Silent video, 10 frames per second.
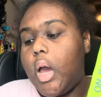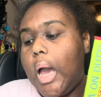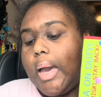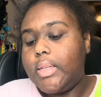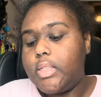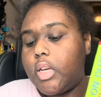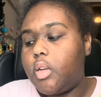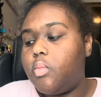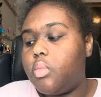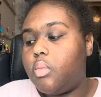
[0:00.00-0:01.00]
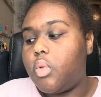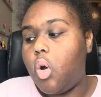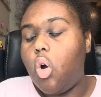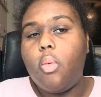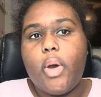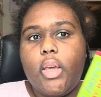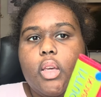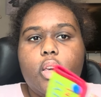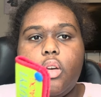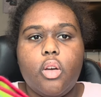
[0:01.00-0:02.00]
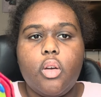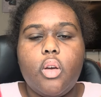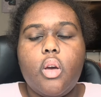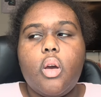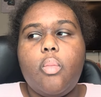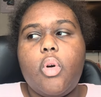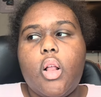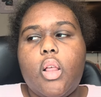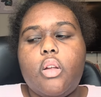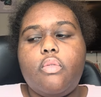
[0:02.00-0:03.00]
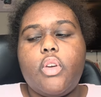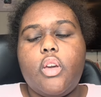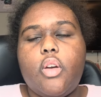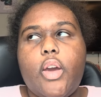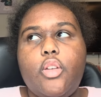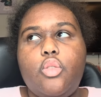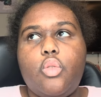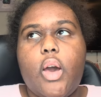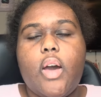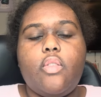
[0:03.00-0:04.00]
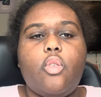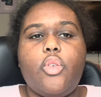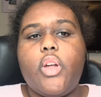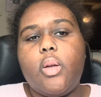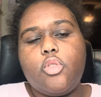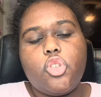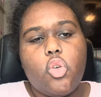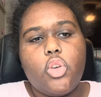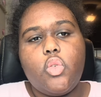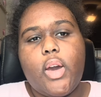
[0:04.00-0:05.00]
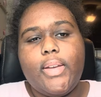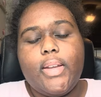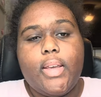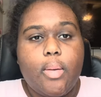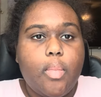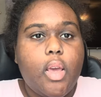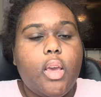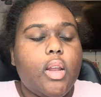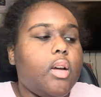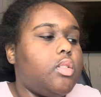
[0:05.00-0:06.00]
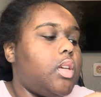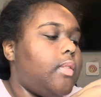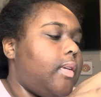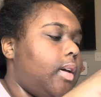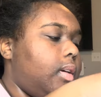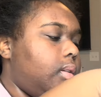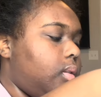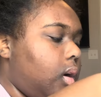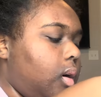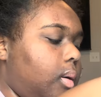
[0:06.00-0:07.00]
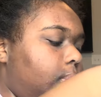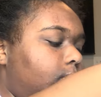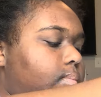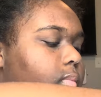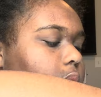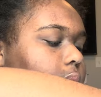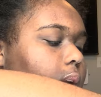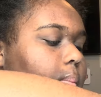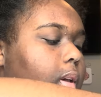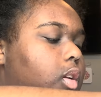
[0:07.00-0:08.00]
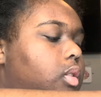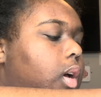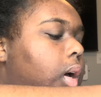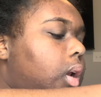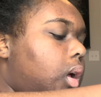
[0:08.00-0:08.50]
I designed all my gear, but a lot of the gear I do have, or that I'm showing you, I did get make, and I'll say if I didn't get it made or not.